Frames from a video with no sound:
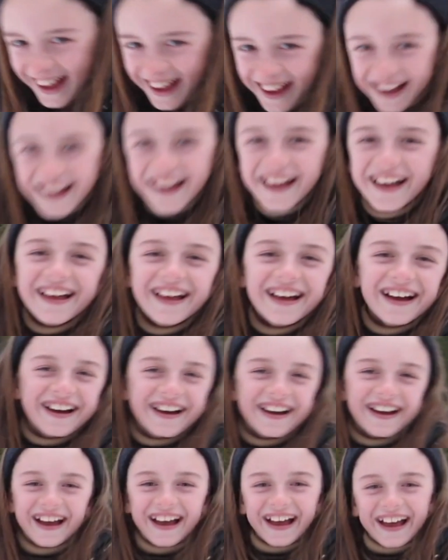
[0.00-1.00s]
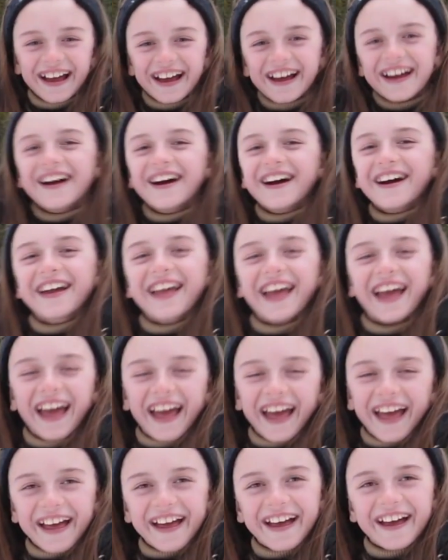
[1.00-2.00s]
we open the door to reveal the way
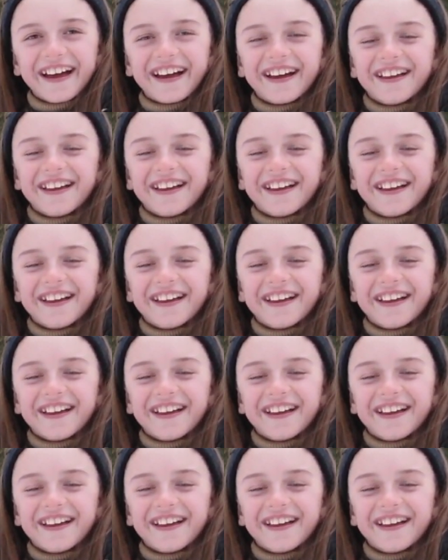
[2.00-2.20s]
Australians